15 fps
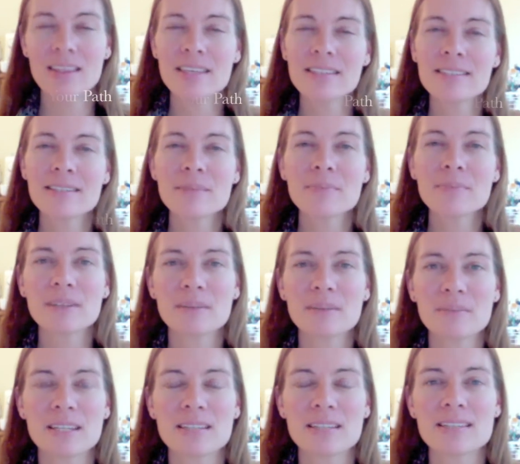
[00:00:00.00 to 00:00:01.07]
This
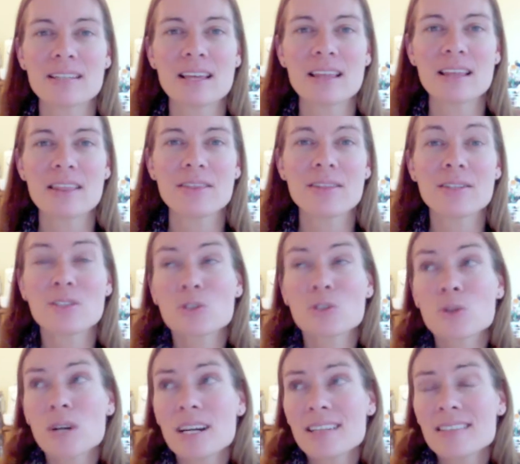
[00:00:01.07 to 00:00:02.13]
simply means
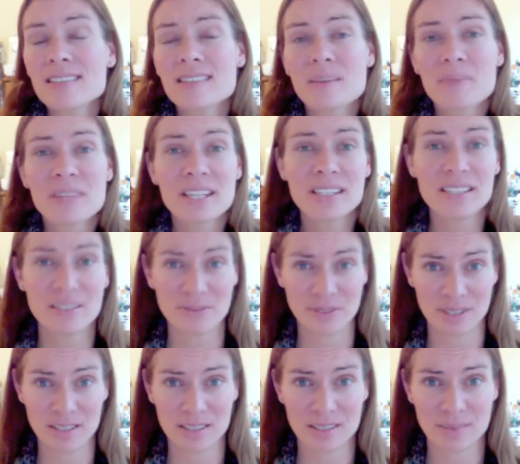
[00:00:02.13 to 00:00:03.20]
trying something
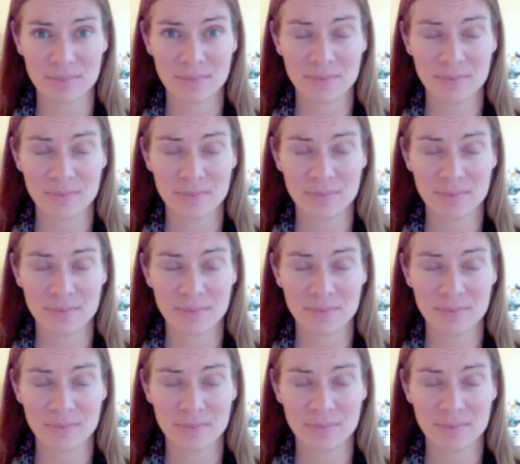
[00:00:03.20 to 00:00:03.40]
different.